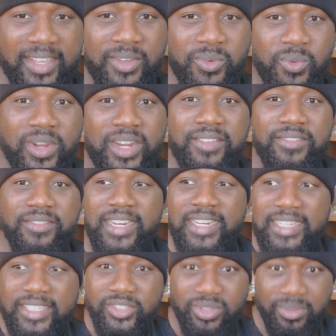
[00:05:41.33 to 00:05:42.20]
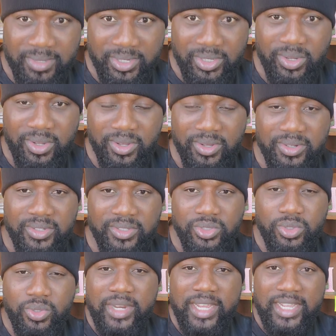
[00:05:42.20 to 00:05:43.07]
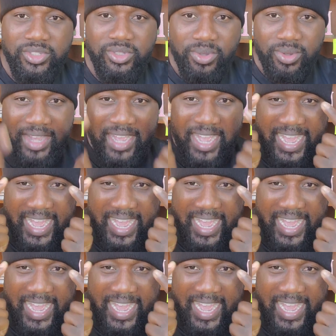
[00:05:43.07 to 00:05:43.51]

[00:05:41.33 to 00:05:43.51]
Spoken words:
Whatever needs to be done so that your